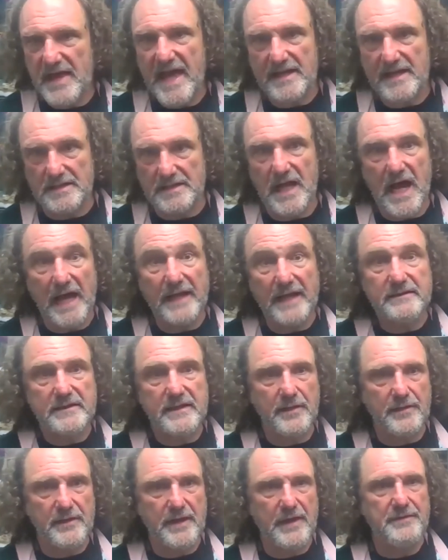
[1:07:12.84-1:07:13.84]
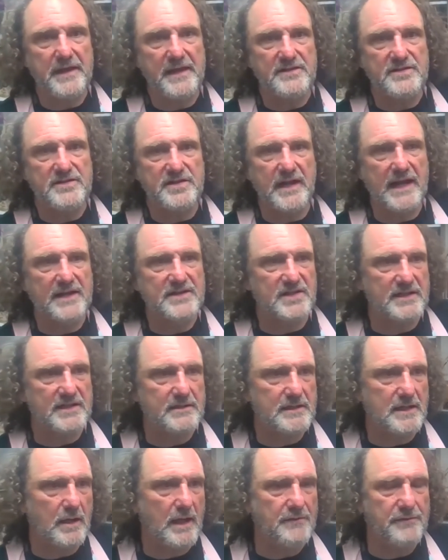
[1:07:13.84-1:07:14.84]
that a lot, and they should
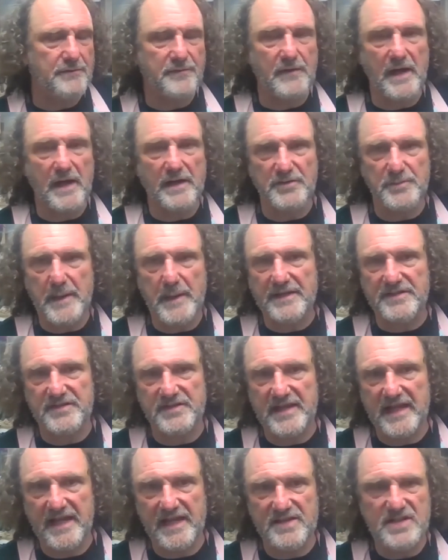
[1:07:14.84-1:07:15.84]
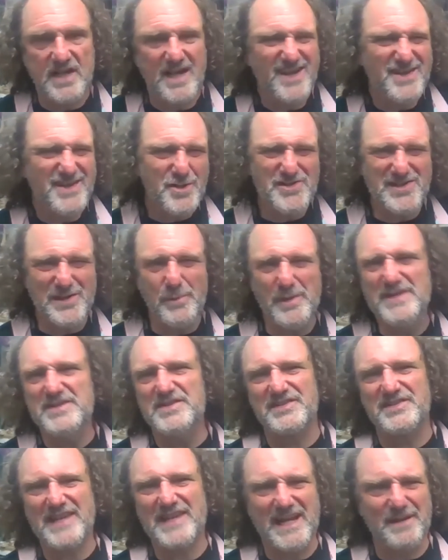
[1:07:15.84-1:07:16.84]
actually, have files backstage. Usually, we
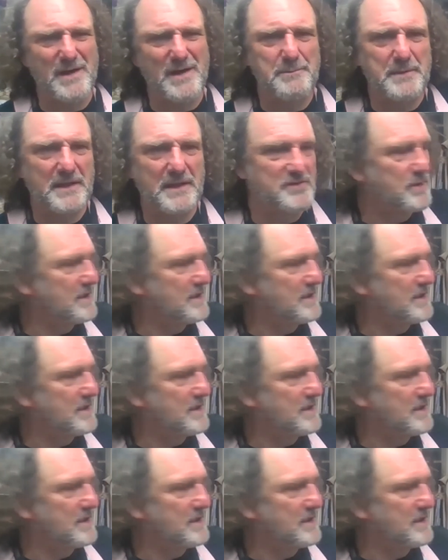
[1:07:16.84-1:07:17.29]
just take them up because